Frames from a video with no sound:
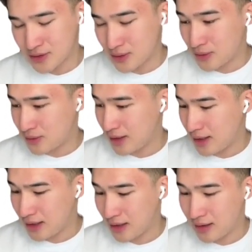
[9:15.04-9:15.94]
So
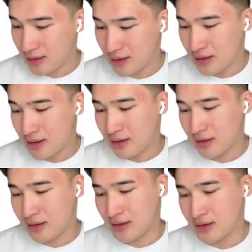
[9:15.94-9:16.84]
a
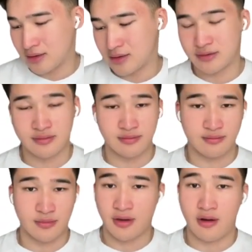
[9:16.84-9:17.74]
is
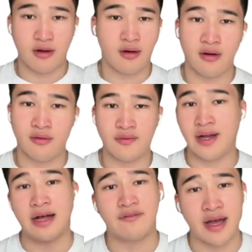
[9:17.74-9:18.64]
all
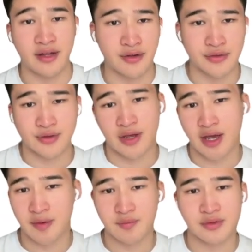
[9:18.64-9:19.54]
values,
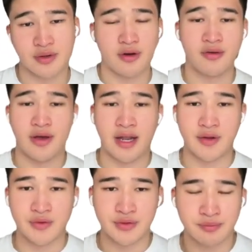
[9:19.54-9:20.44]
okay? So all
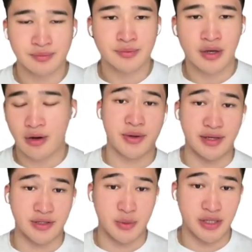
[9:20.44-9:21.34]
values.
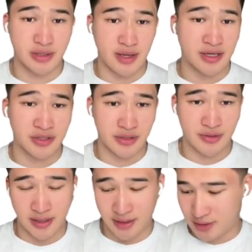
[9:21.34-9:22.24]
Okay, so we can actually
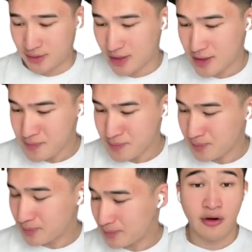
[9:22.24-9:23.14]
try this, okay?
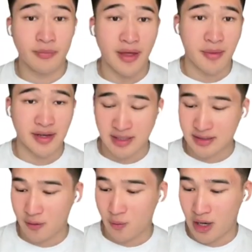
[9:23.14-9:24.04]
So I hope that makes
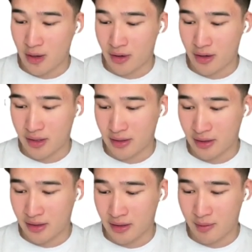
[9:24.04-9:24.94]
sense, like why we're not
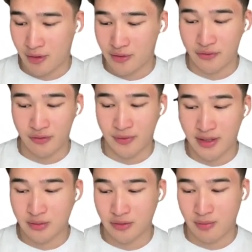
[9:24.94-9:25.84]
approaching from
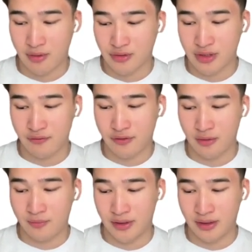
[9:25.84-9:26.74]
this, we're approaching
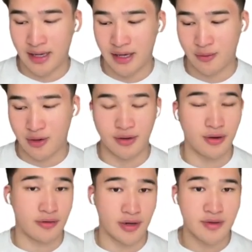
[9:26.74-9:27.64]
from the latter one,
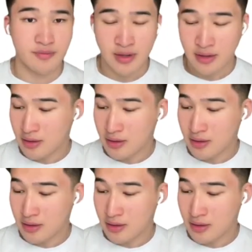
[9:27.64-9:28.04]
okay?